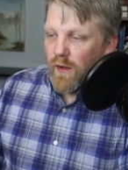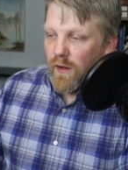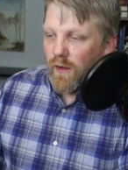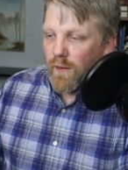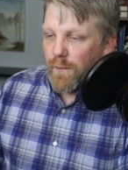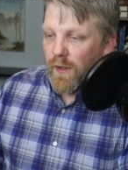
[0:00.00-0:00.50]

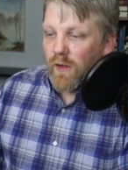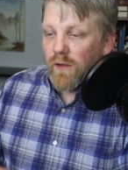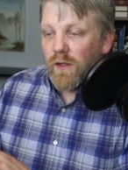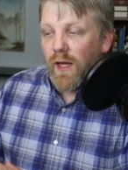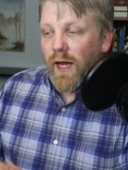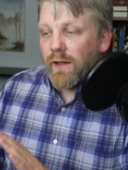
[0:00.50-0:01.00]
um, but I'll
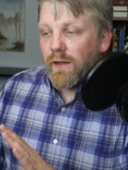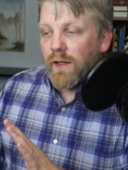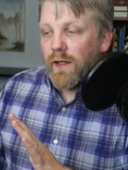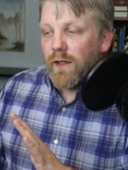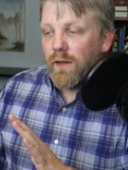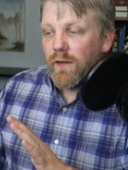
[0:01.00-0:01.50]

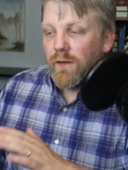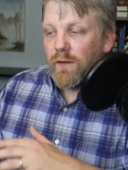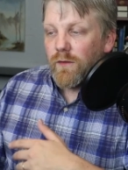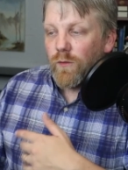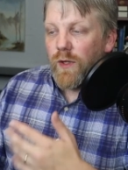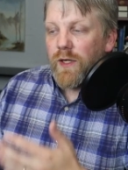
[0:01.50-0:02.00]
gladly
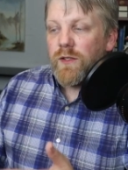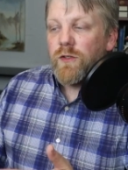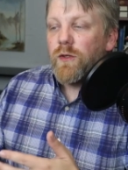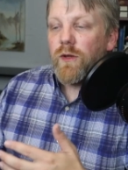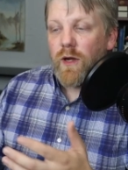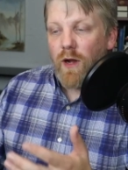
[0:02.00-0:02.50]
read to
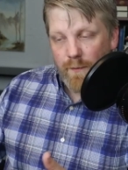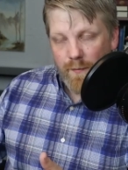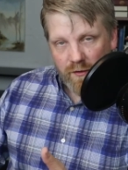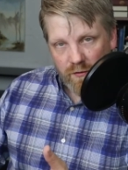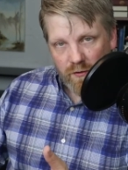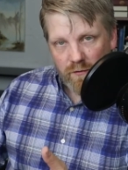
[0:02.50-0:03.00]
you the
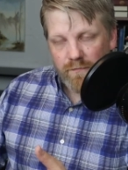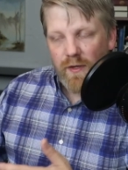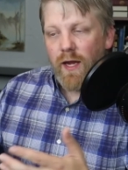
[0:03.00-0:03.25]
commenter,